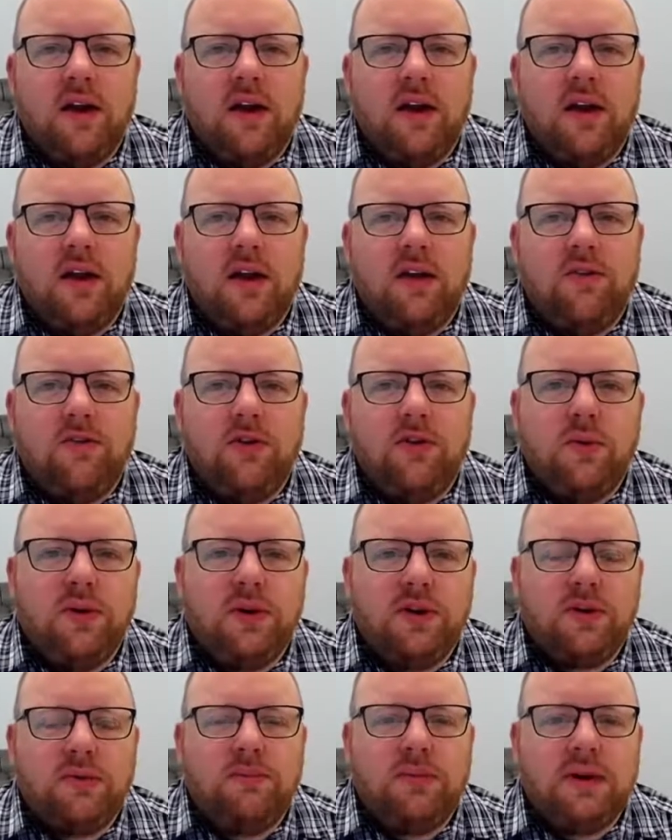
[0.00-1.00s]
If you
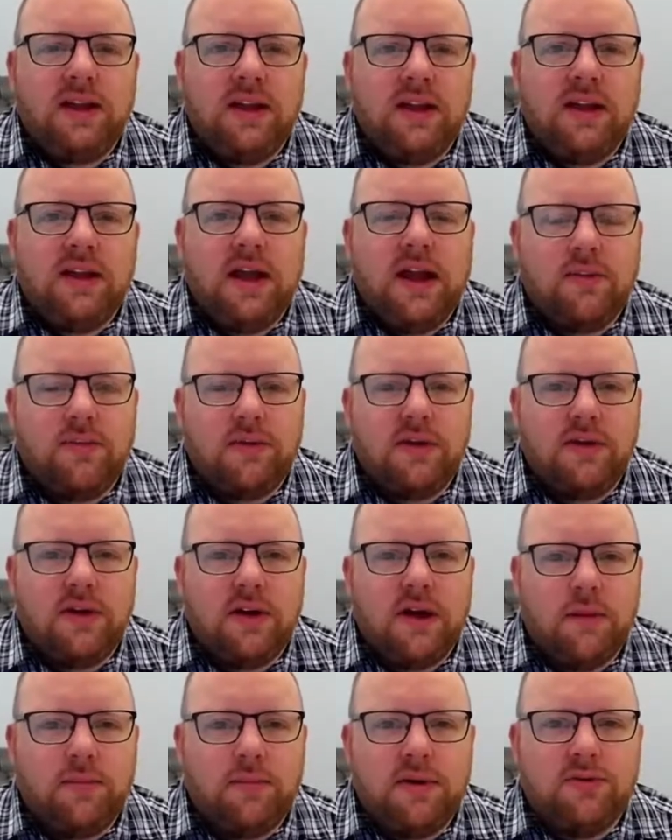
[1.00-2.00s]
weren't completely
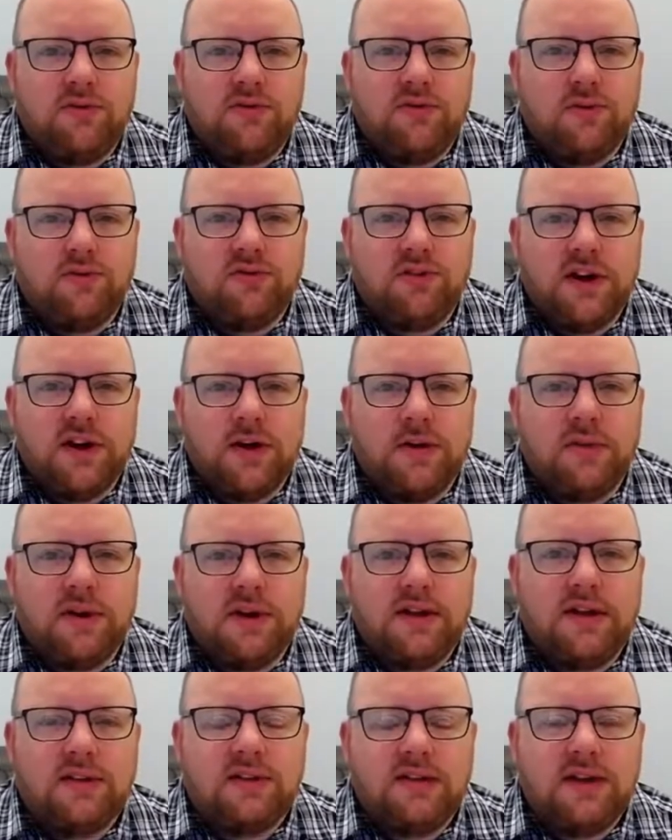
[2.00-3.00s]
happy with your
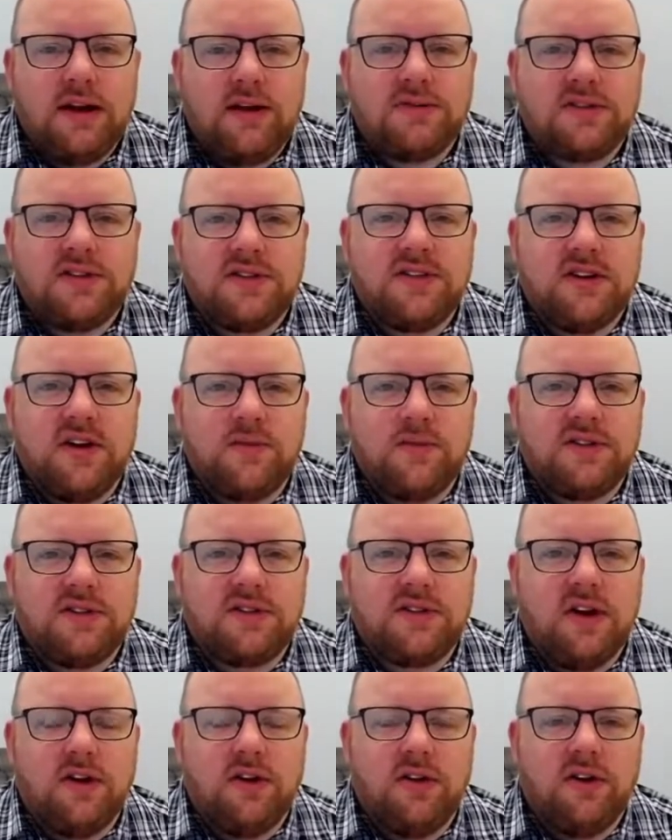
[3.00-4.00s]
reopening, now's the time to
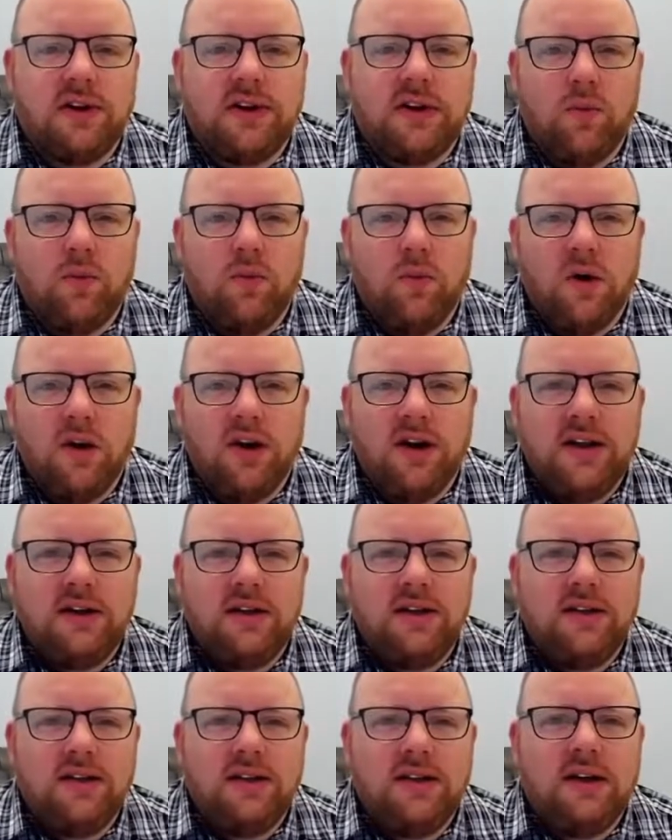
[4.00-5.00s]
start looking at why
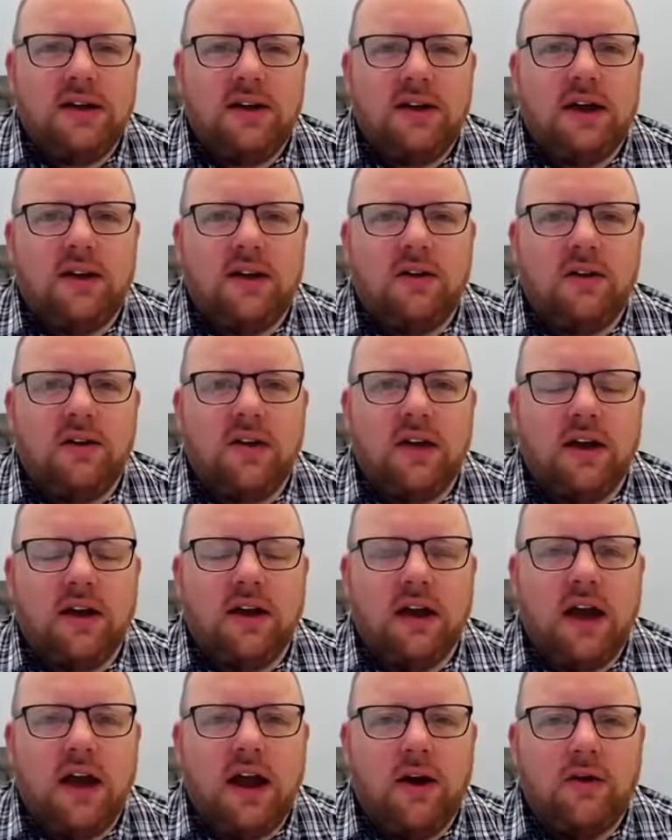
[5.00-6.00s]
and looking at
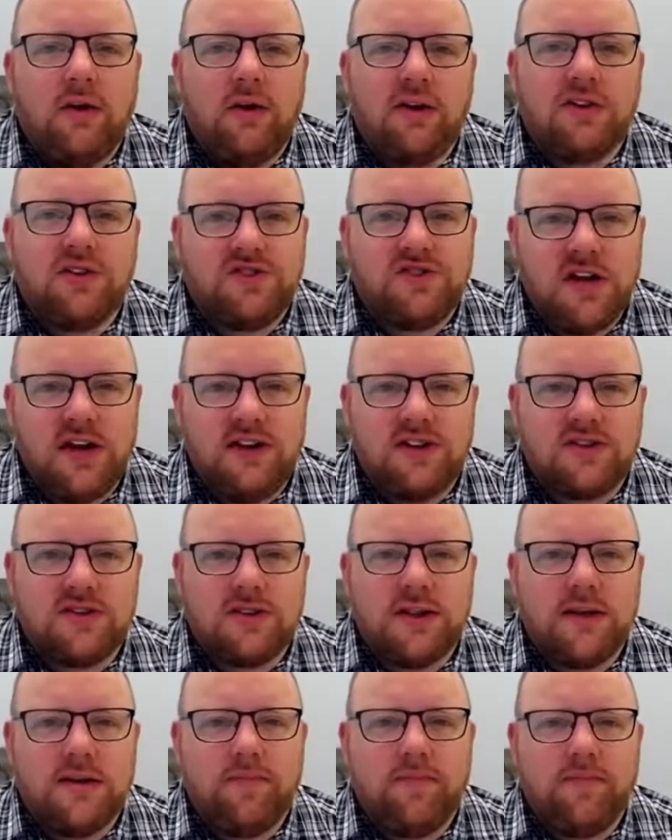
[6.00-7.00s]
how you can change that.